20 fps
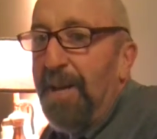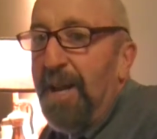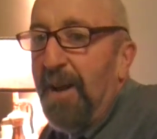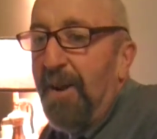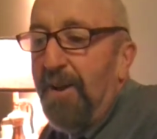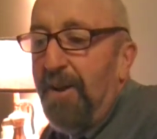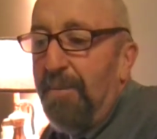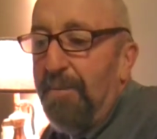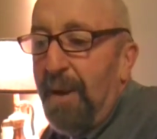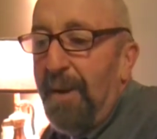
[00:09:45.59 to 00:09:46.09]

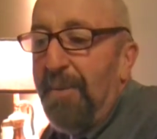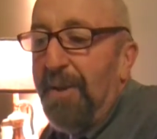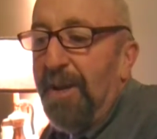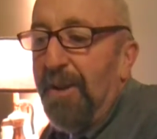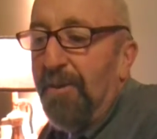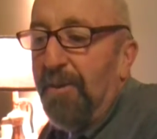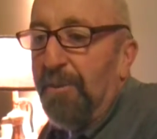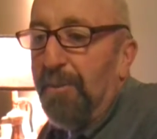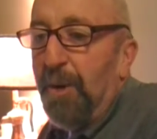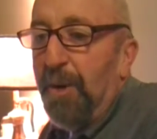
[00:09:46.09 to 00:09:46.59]

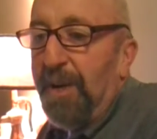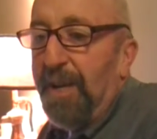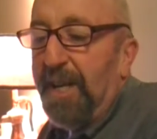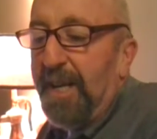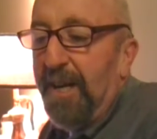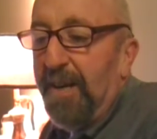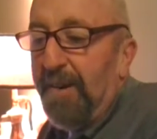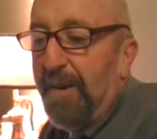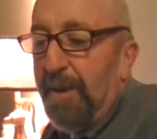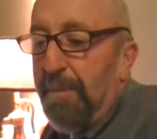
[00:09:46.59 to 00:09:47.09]
here was born in
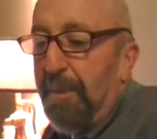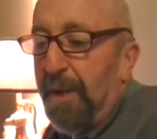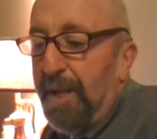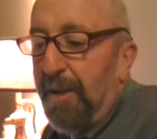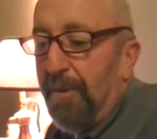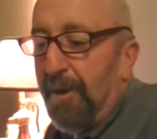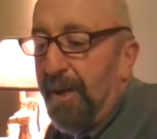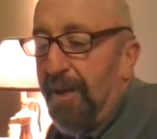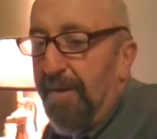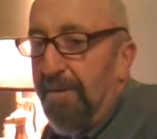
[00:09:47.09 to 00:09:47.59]
Calgary, by
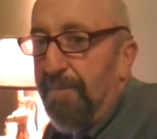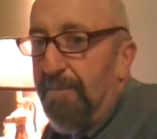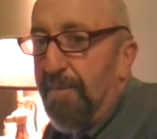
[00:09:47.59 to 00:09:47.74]
the way.